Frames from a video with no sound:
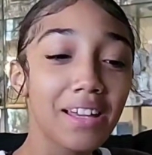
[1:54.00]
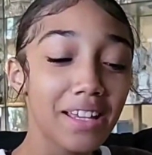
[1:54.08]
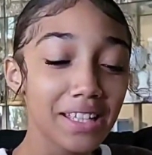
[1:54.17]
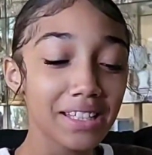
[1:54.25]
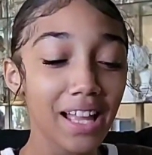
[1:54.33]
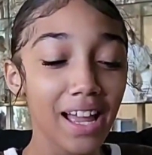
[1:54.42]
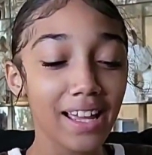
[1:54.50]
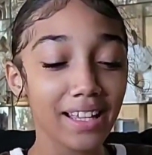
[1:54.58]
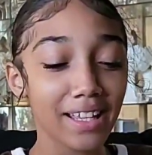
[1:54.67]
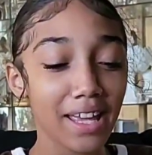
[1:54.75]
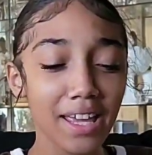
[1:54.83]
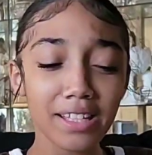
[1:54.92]
It's
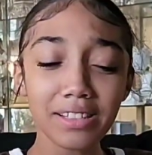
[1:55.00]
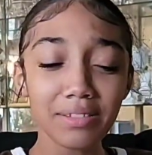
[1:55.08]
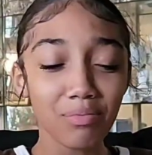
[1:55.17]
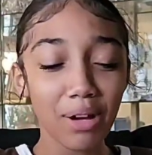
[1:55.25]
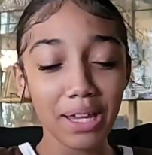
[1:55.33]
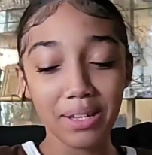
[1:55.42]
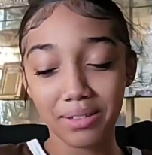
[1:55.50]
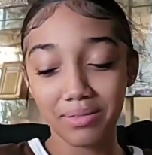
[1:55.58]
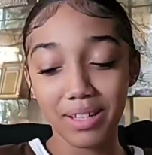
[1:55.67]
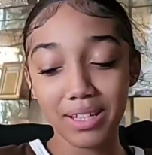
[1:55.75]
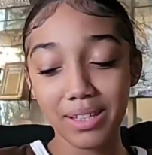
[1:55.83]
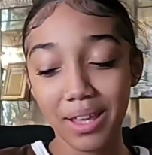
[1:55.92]
like it's like
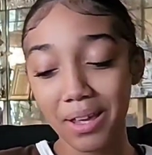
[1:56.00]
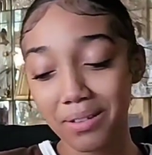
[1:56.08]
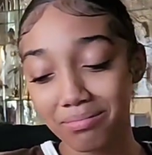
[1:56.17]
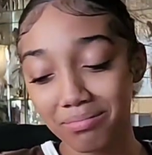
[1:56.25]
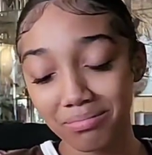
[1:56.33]
it's like